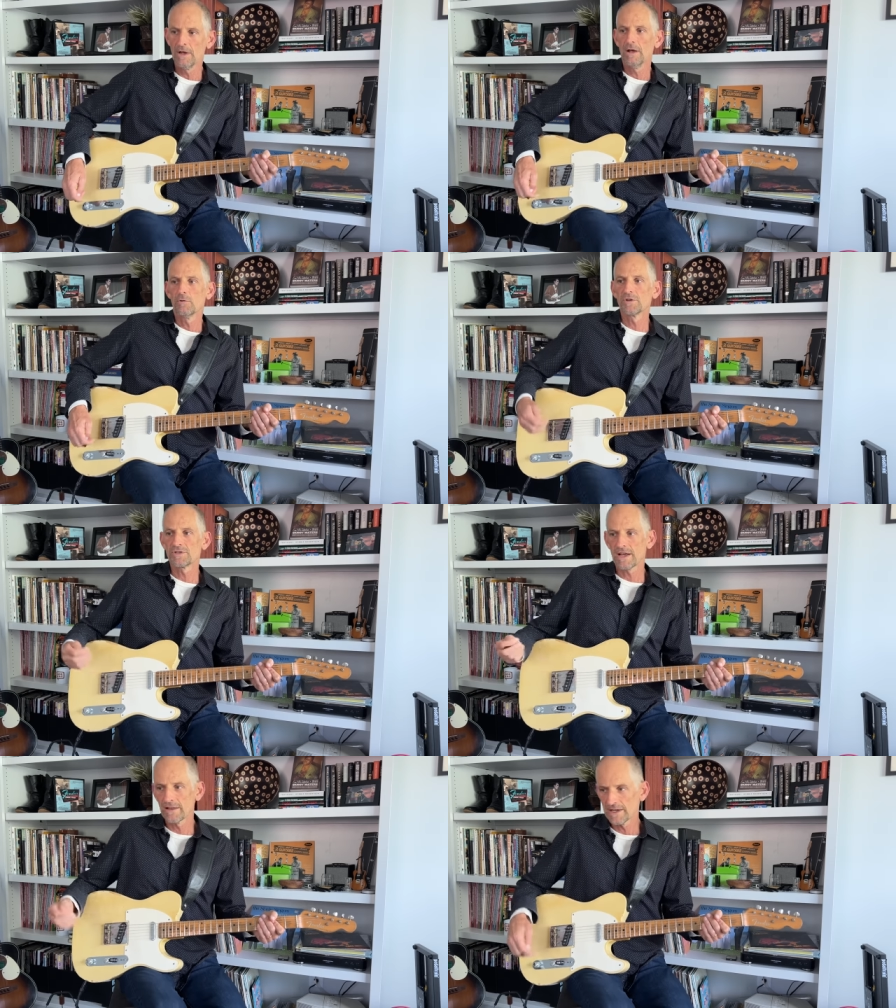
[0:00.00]
which
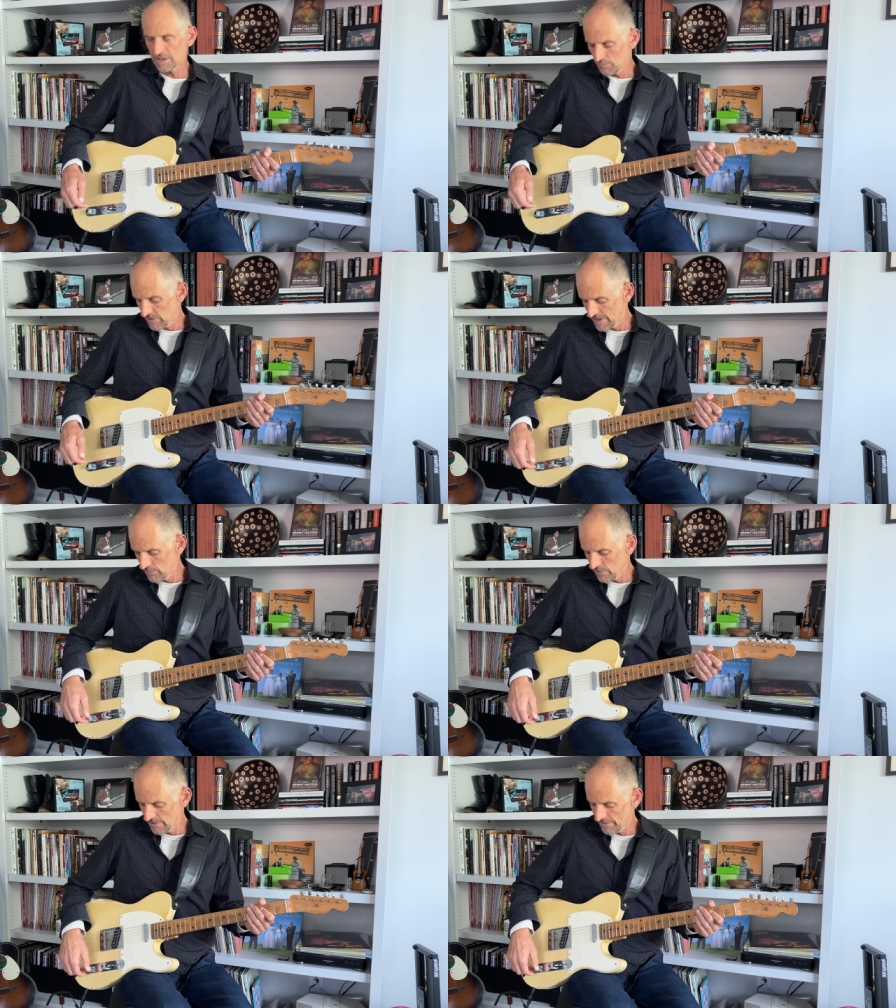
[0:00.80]
I like to play
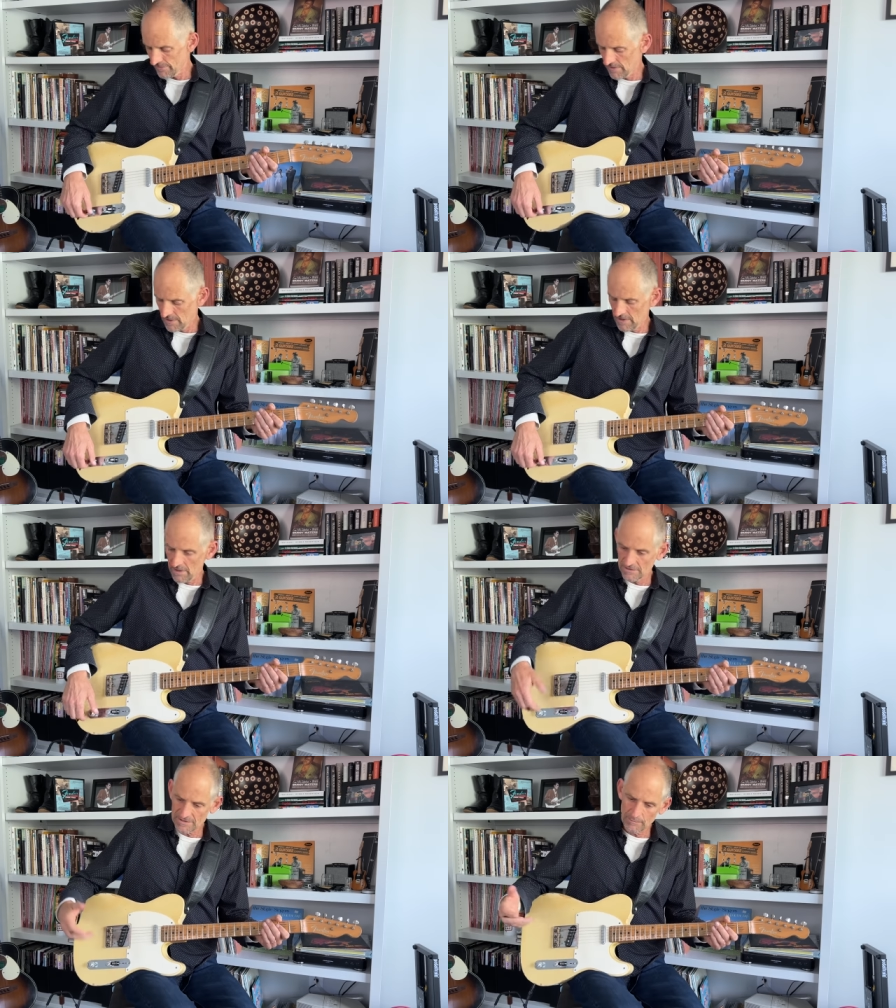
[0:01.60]
with.
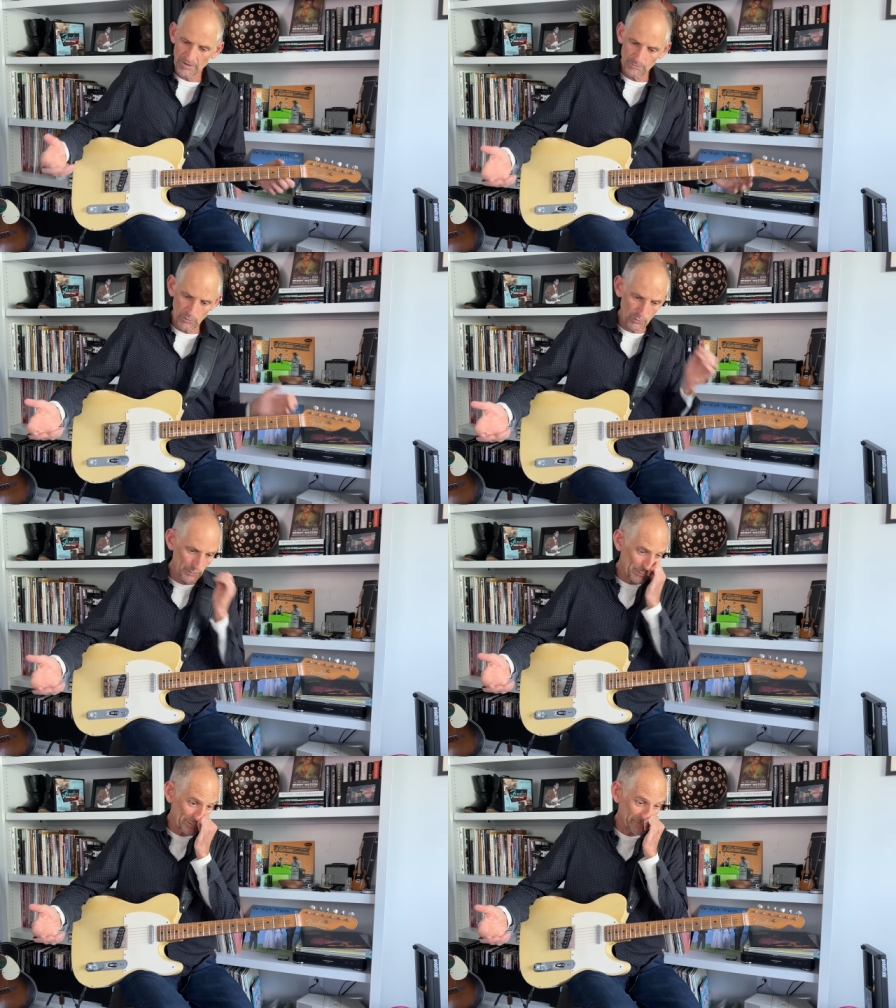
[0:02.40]
And some people
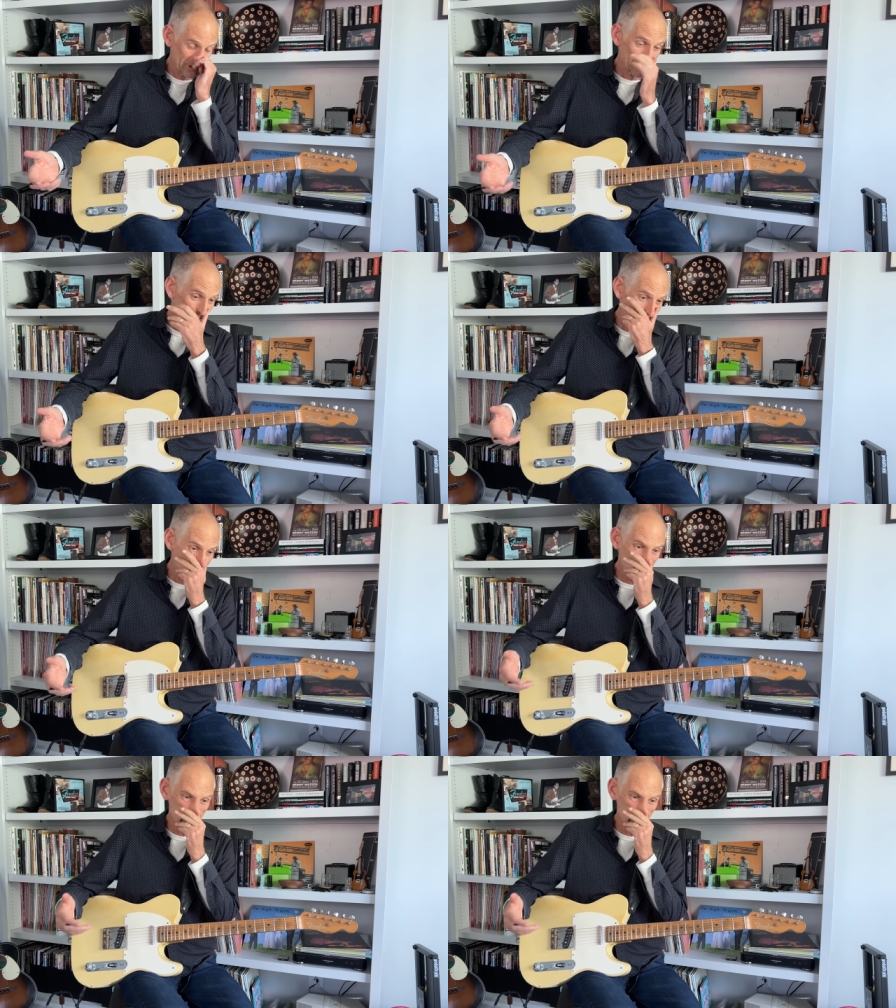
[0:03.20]
would prefer to have a